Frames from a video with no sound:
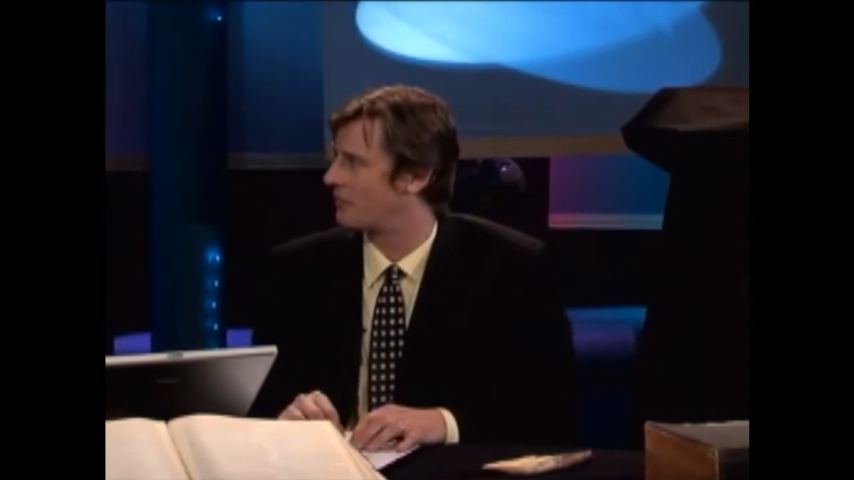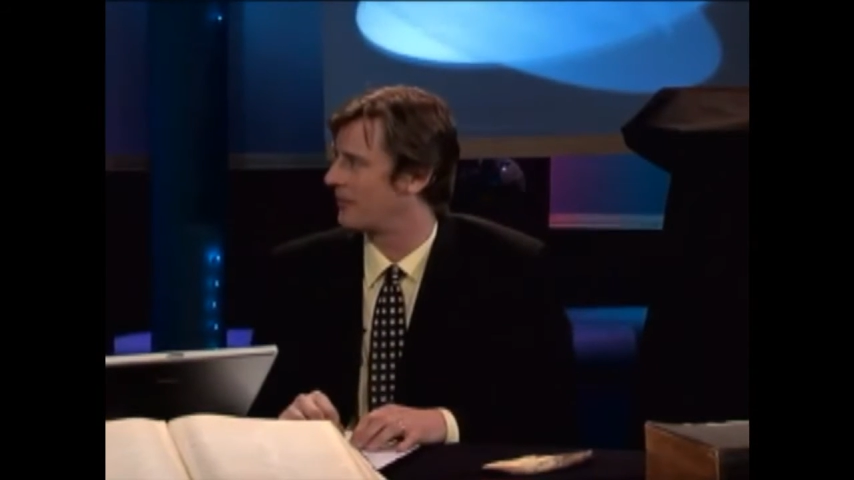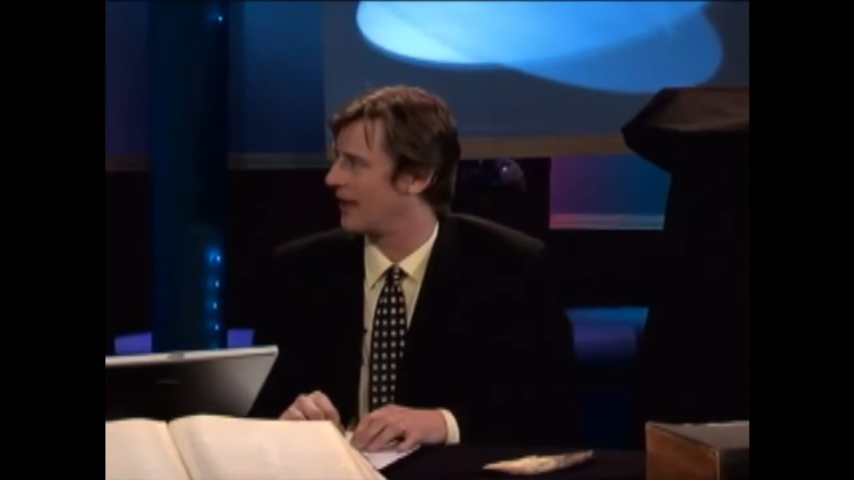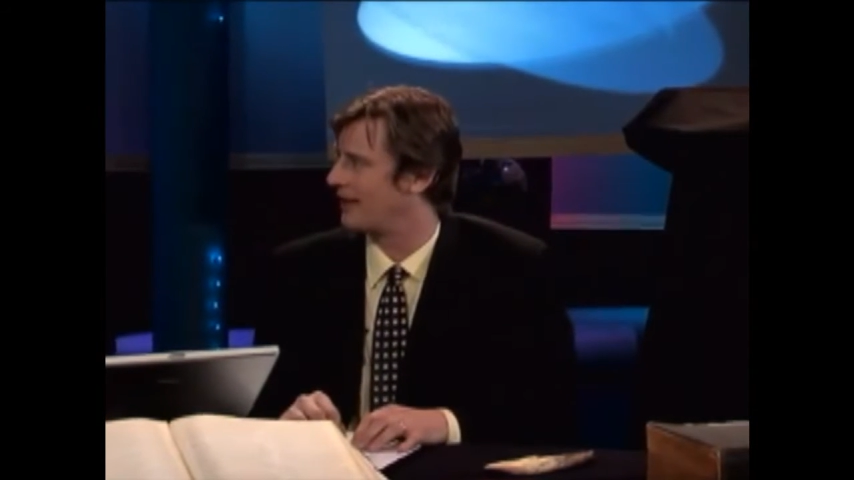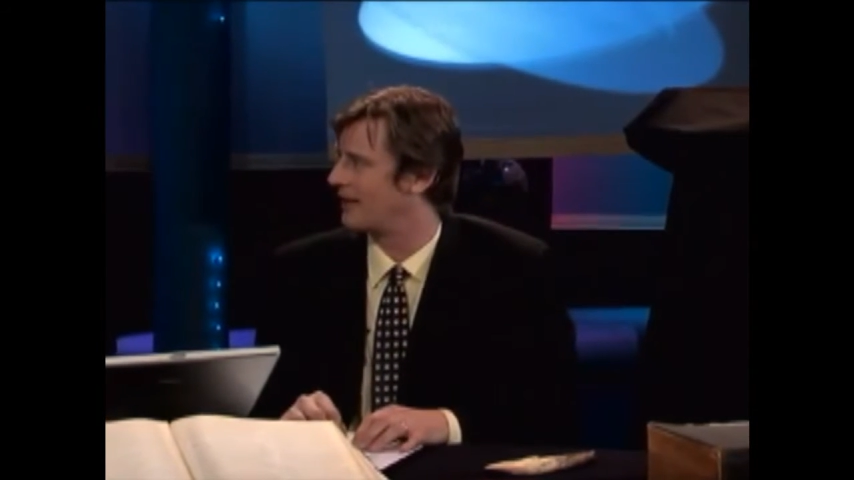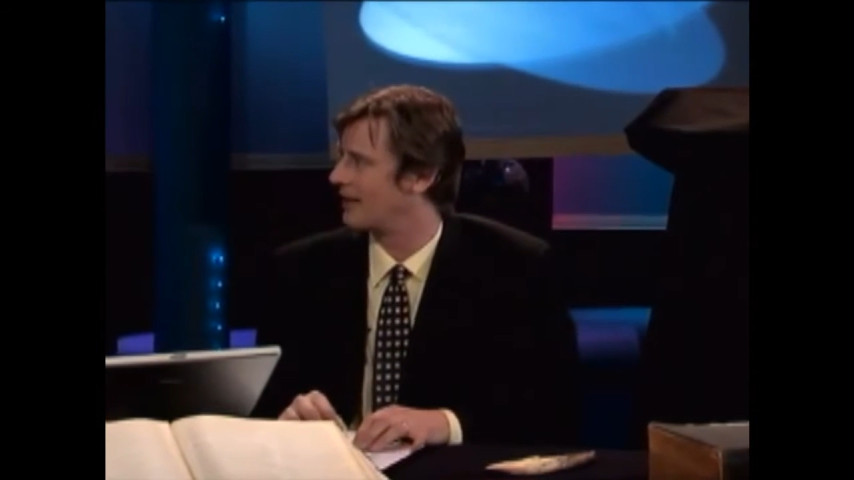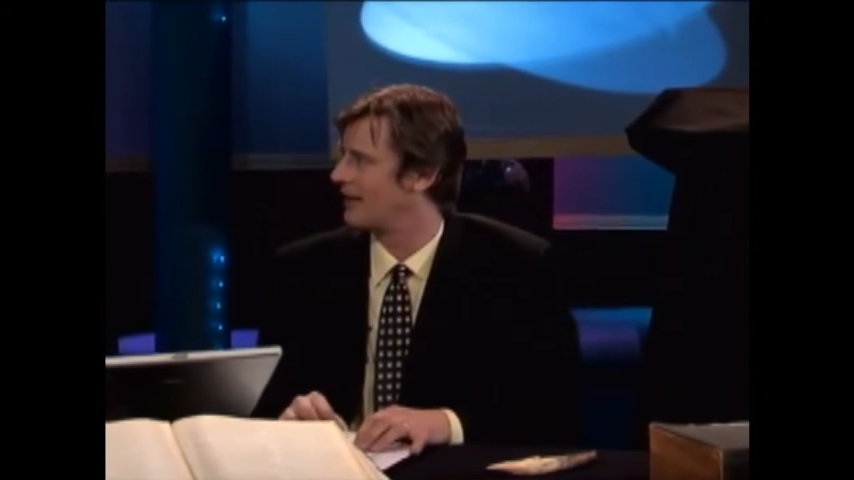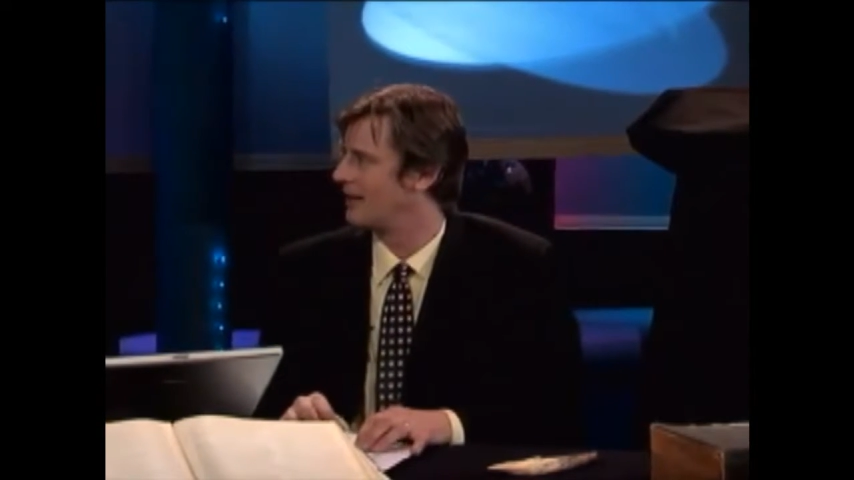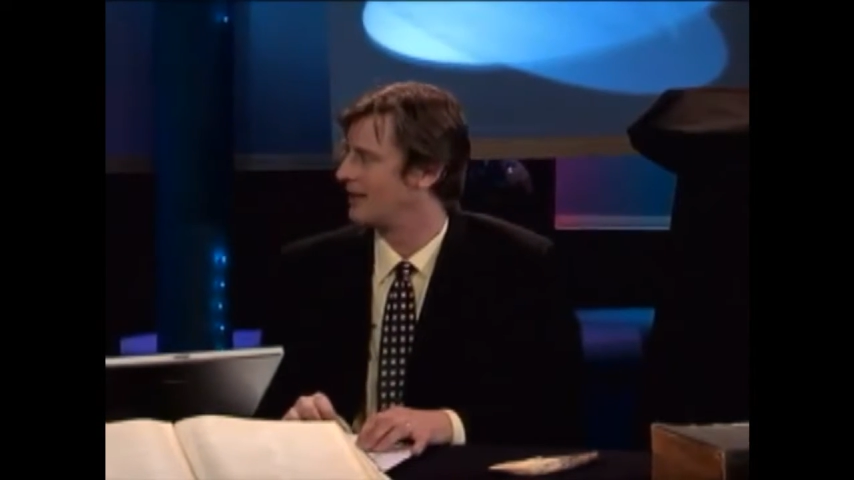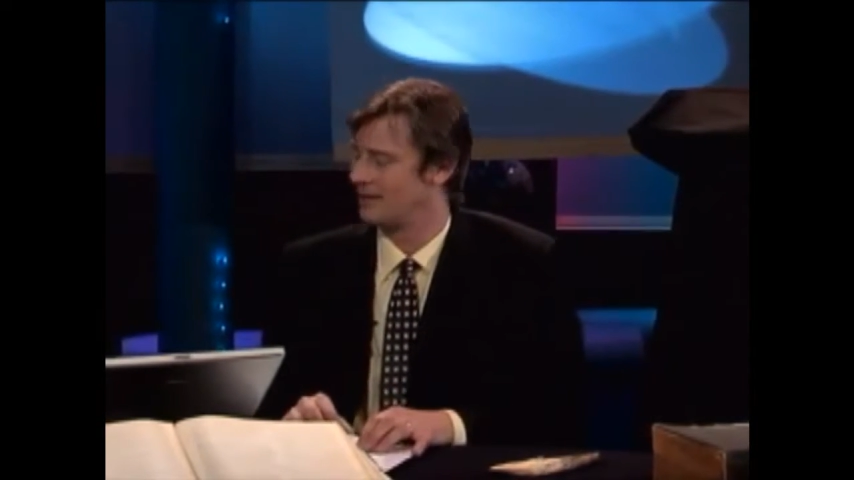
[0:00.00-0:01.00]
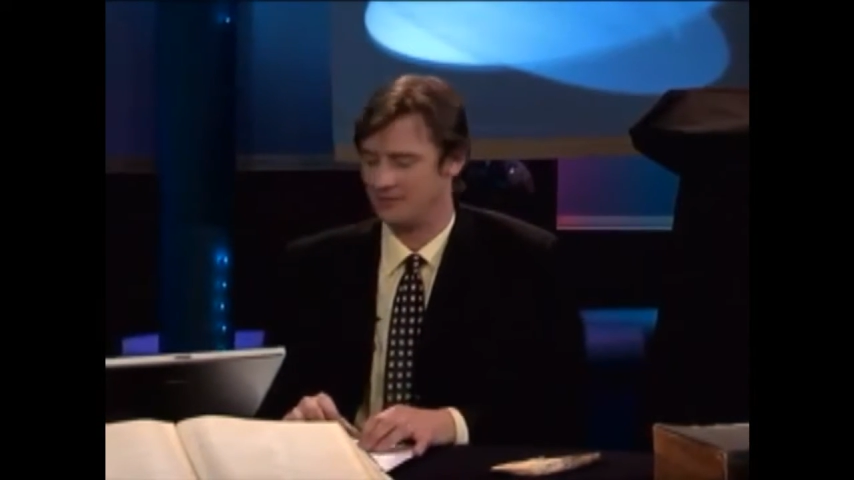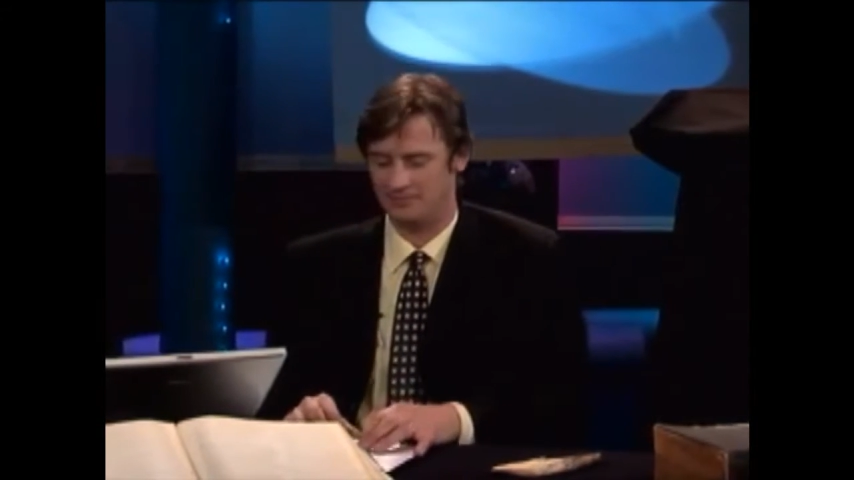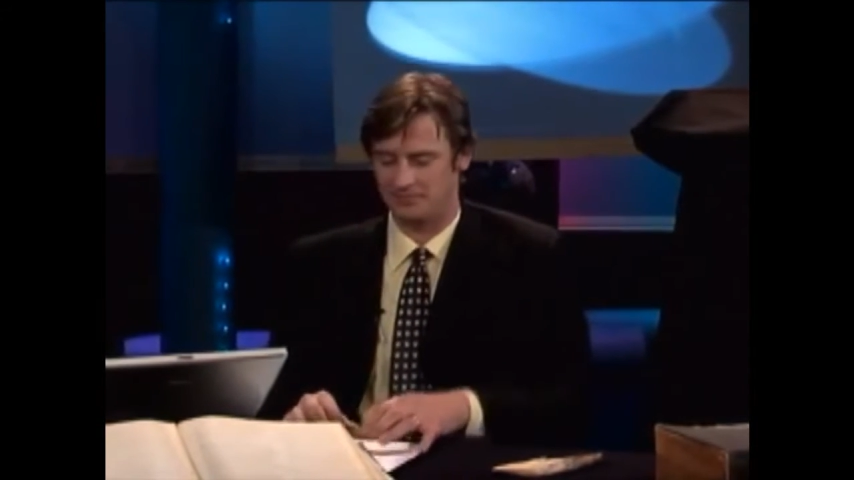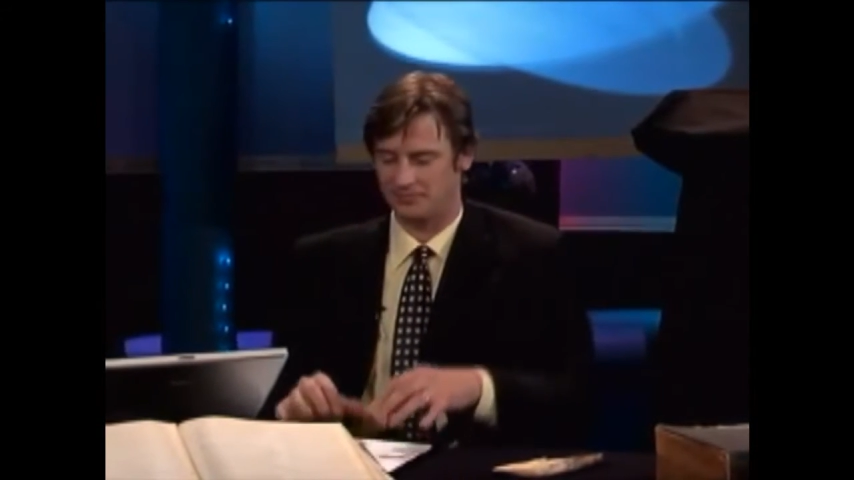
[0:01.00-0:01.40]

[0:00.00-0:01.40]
Right. The perception is